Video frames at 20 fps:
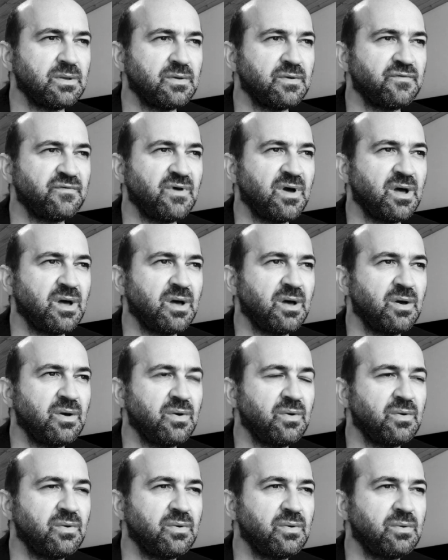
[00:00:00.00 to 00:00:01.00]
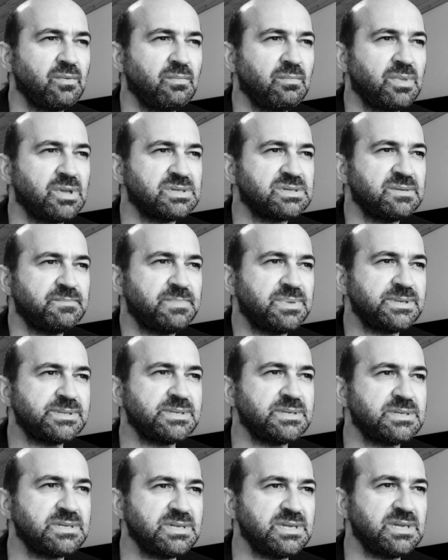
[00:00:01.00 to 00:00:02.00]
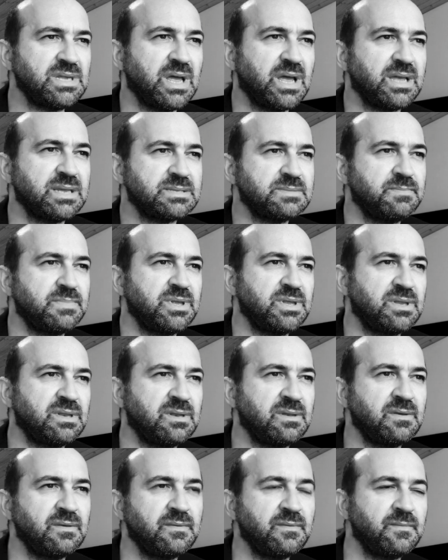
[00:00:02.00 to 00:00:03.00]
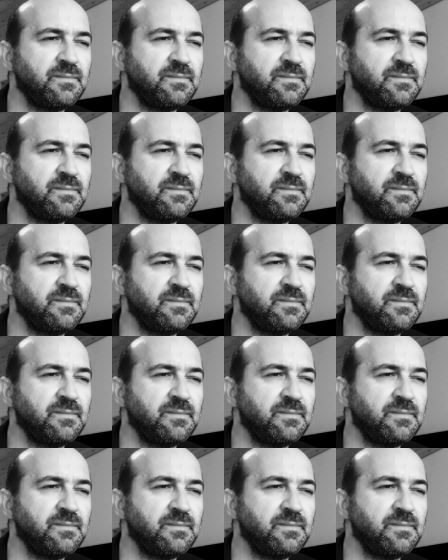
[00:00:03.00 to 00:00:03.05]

of how multiplicity has been